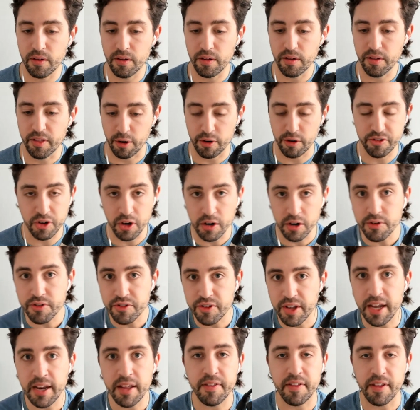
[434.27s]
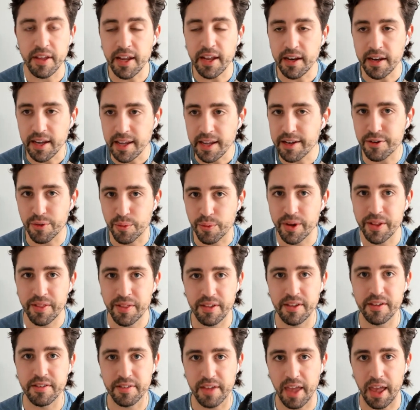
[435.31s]
There is an understanding that the Heat need to win
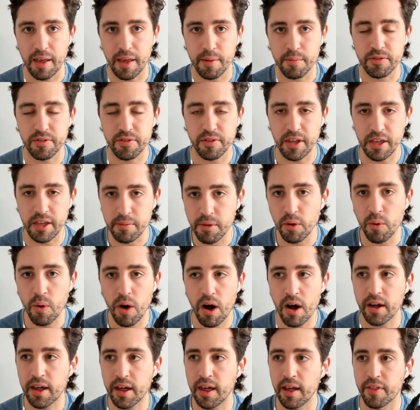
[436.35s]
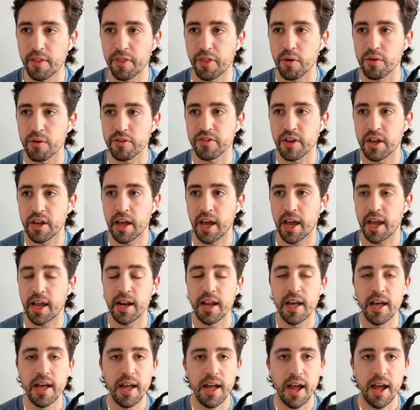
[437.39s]
these games in Milwaukee on Thursday night